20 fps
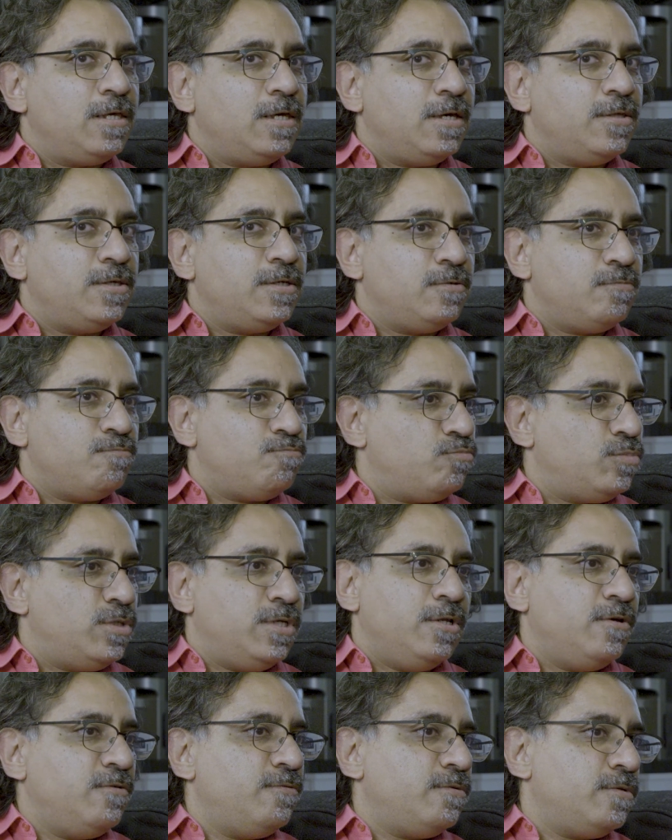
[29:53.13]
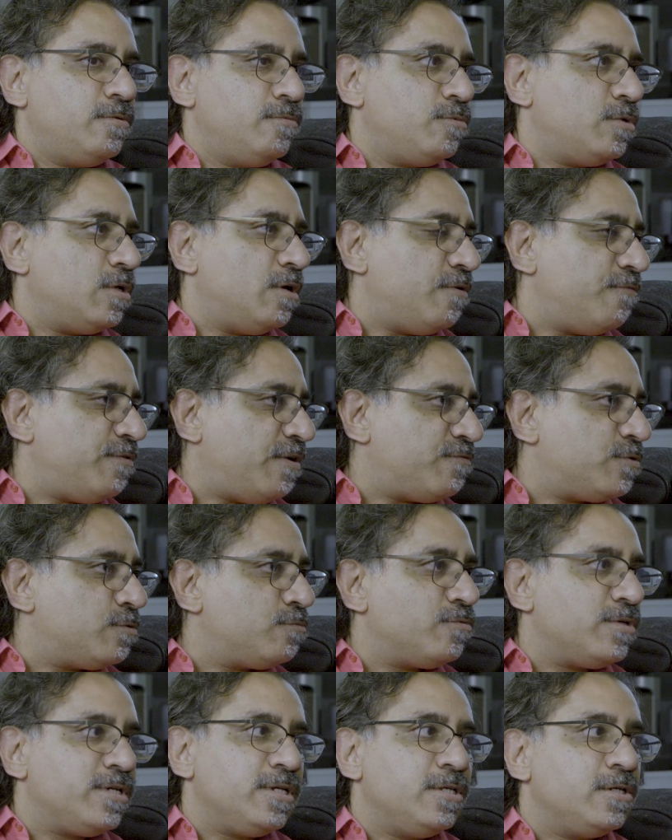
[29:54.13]
I think, I have to
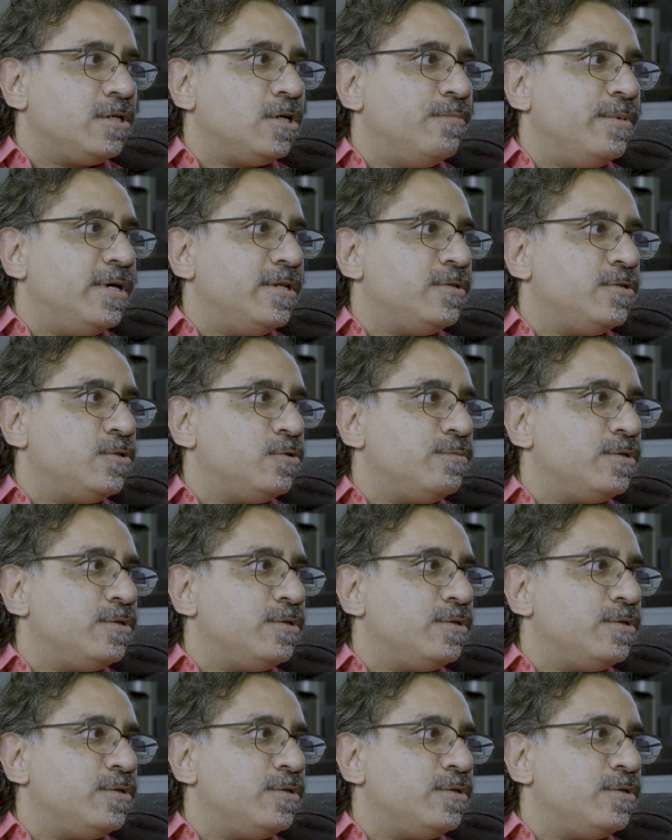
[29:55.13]
really commend you,